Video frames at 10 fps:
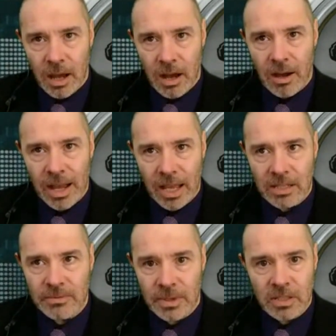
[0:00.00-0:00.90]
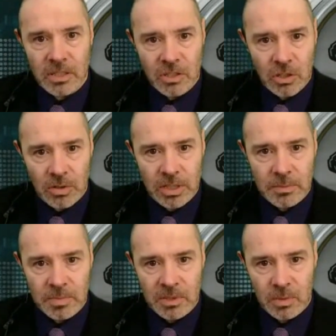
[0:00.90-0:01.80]
I had to face the
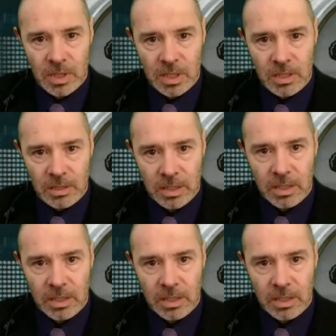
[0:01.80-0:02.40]
choice between,